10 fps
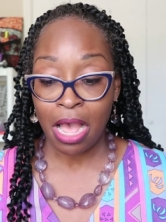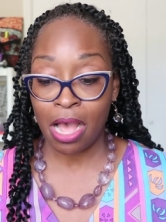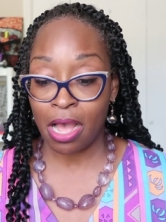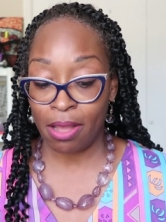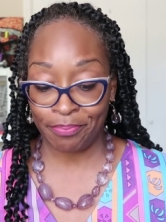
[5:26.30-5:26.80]

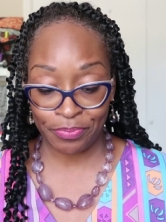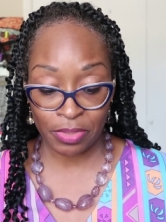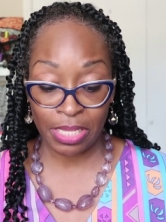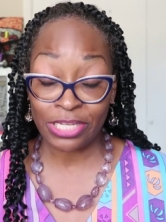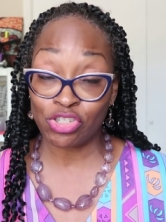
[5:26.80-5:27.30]
um,
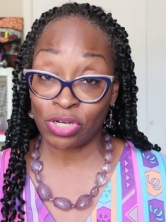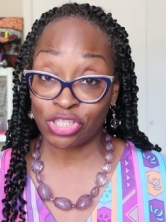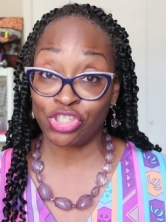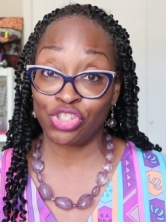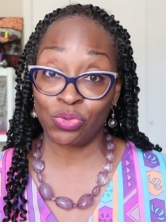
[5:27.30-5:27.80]

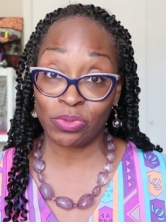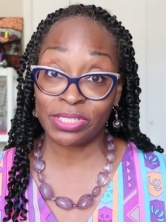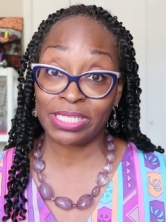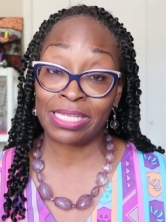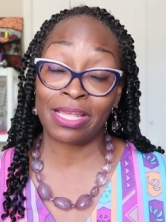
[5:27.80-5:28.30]
instructions, you will
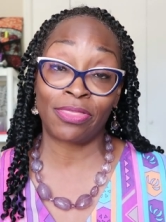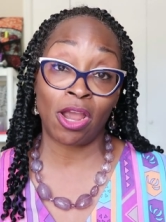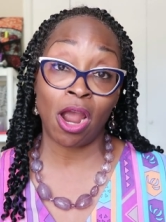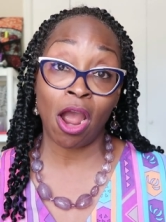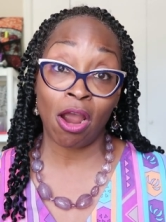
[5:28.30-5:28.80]
see that
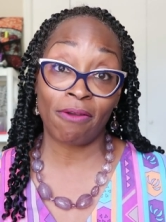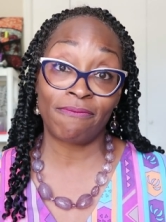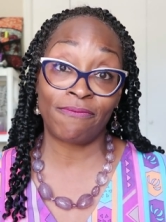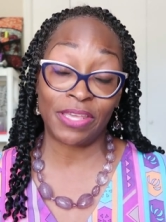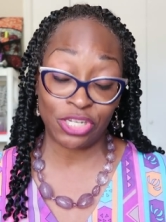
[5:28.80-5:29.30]
there are
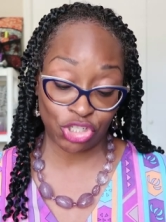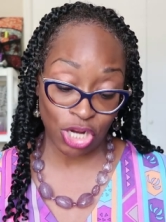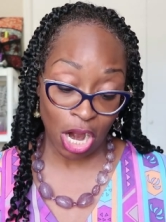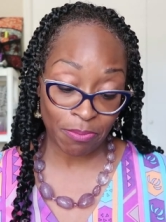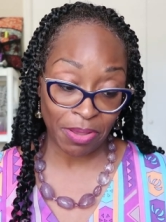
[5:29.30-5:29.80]
finished
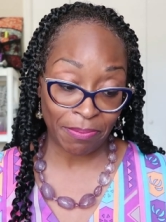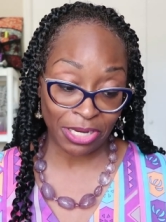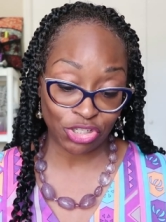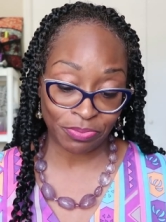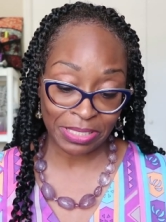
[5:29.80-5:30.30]
garment
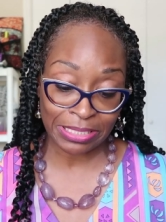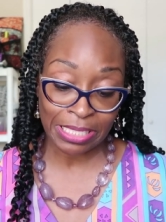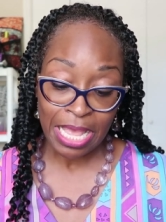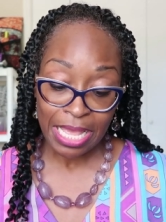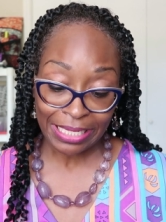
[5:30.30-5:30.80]

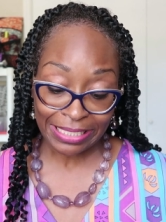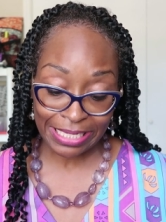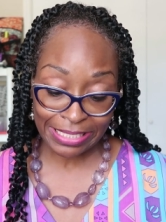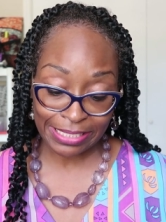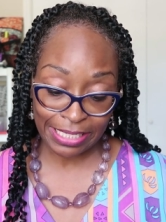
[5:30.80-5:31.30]
measurements
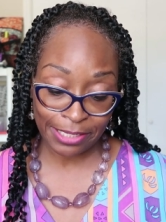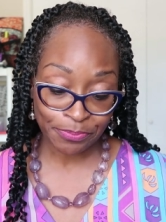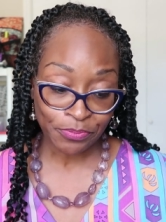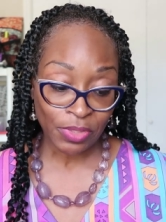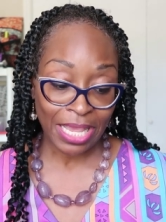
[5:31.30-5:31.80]
listed.